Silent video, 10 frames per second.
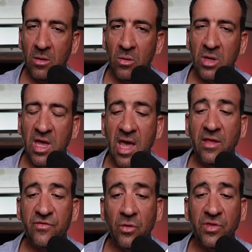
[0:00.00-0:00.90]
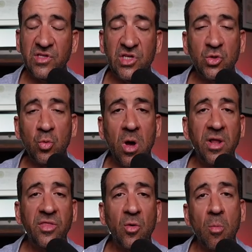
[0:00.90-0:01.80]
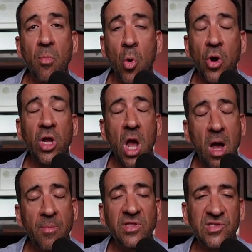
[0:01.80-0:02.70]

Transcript: Okay, so this is one of the more common